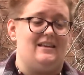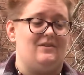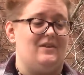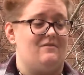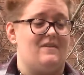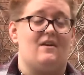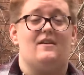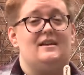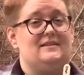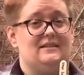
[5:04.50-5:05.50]
you can very
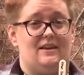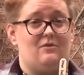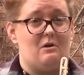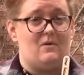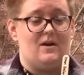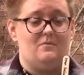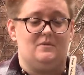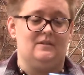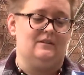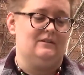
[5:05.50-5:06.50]
easily grow
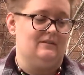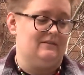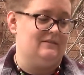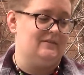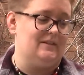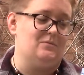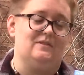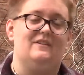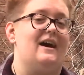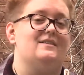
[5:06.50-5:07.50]
herbs. This was
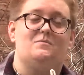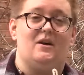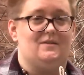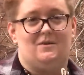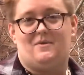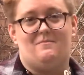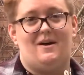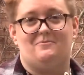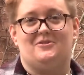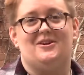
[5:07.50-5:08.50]
not sponsored by
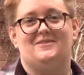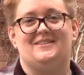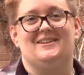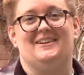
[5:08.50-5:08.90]
Pop-Tarts.